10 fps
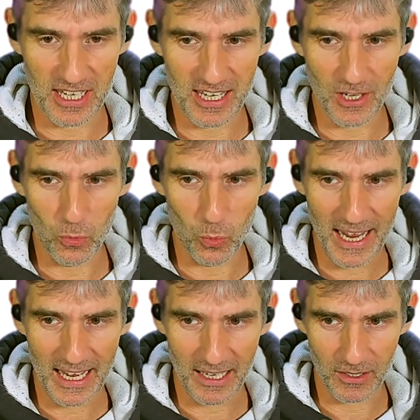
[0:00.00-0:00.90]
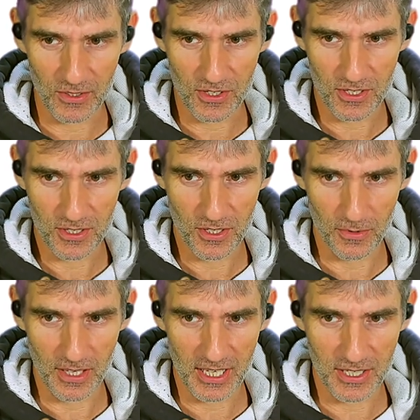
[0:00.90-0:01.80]
ear wings. So
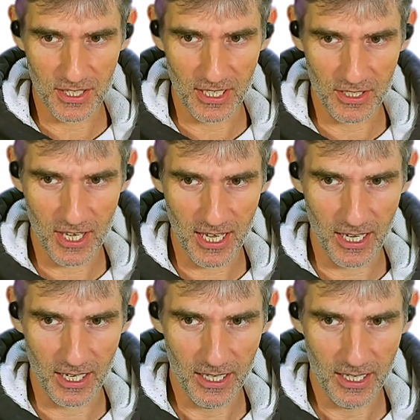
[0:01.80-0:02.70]
these things here.